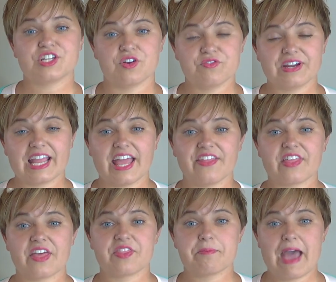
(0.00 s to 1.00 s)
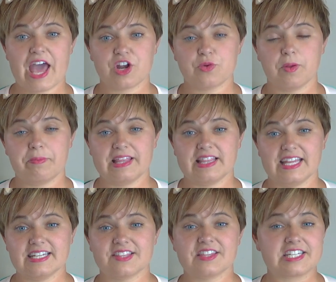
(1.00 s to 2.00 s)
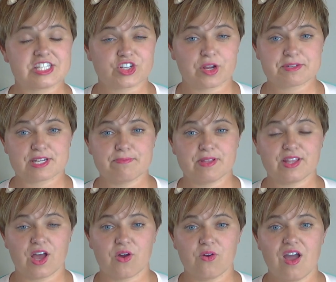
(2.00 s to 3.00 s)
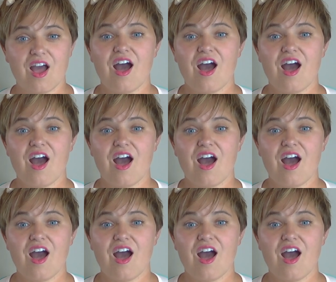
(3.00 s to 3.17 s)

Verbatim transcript: Don't forget that the pattern will be linked in the description below.